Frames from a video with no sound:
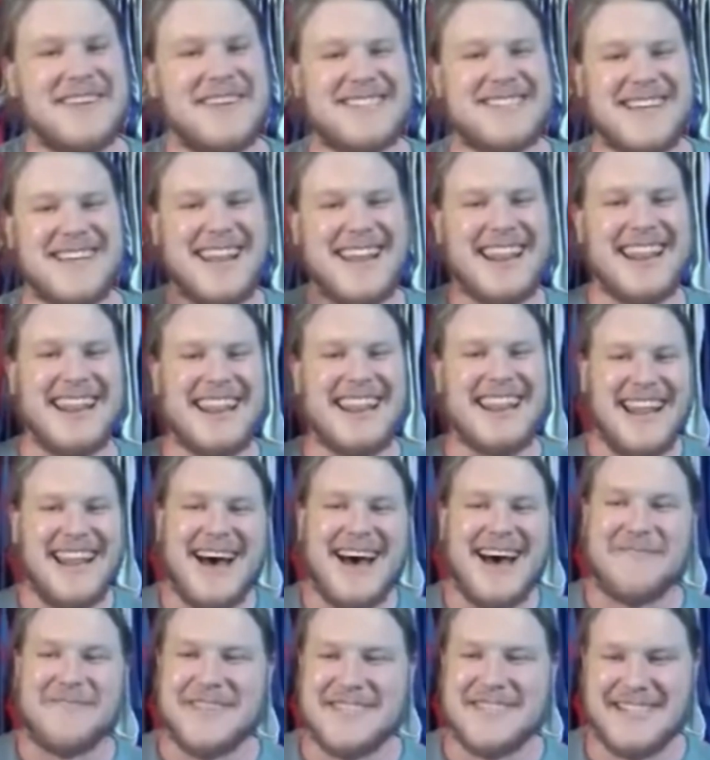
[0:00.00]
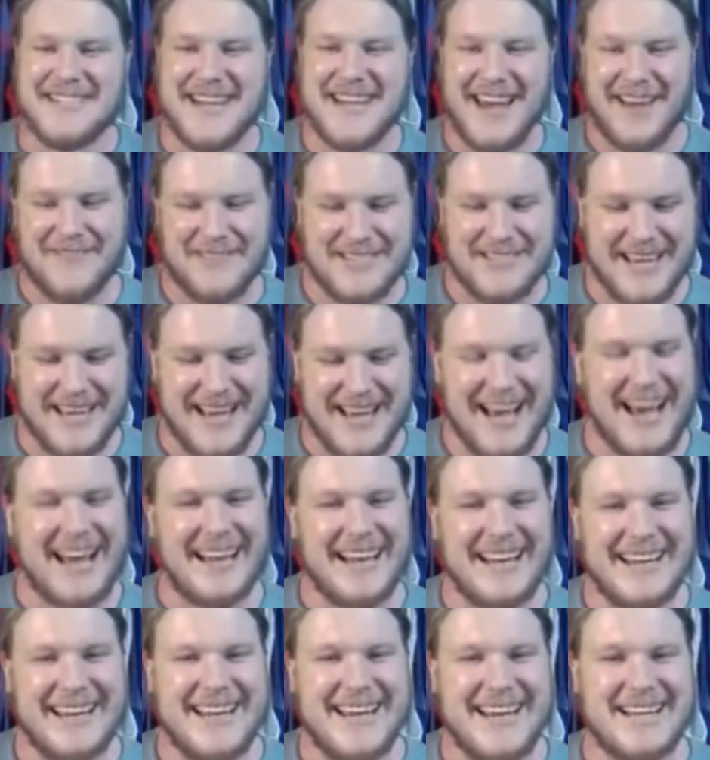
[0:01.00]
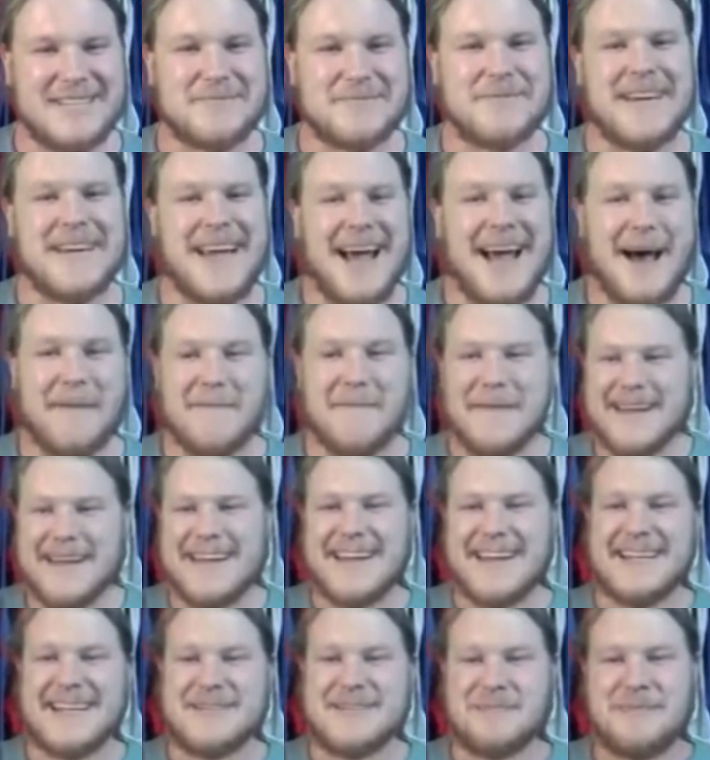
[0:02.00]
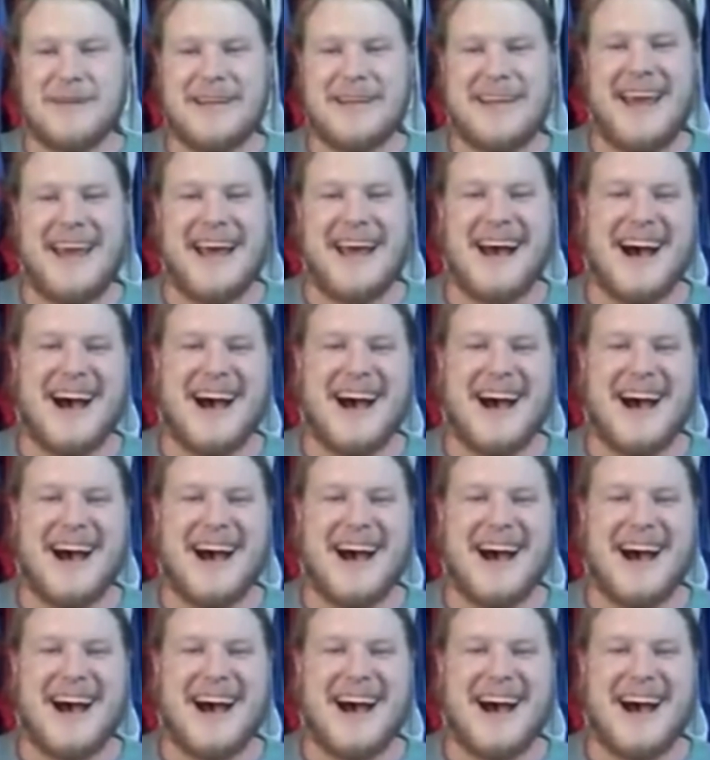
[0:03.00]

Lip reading: this. I love the scavenger hunt. It gets me up. It gets me